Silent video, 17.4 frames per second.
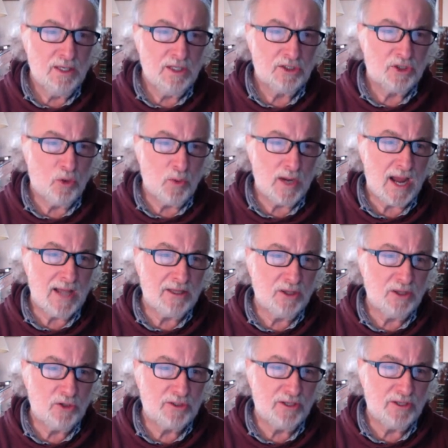So when I
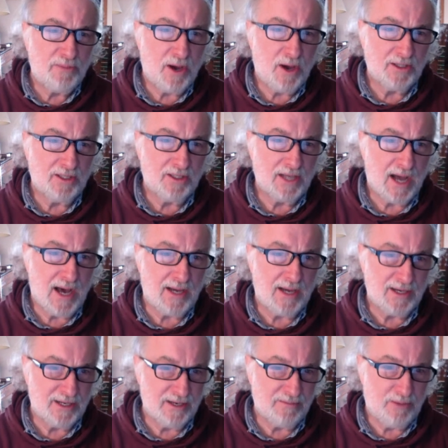looked upon
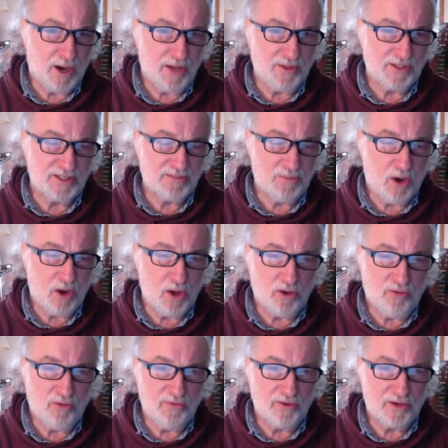God and upon the small
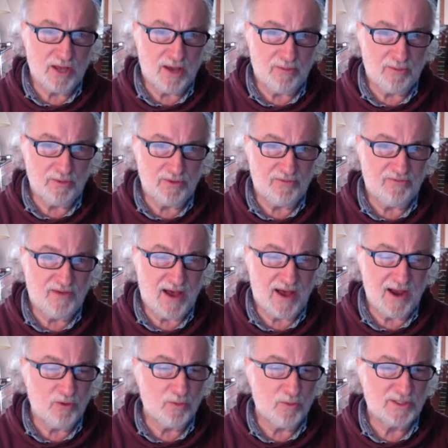overcomer, the
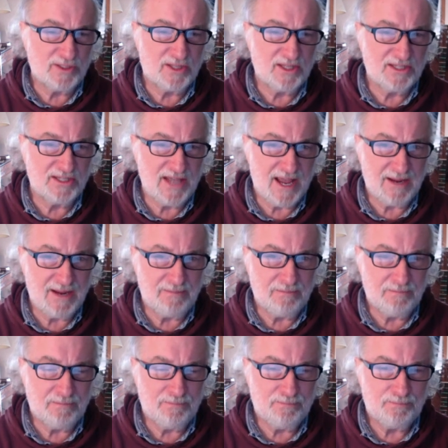fire was the same.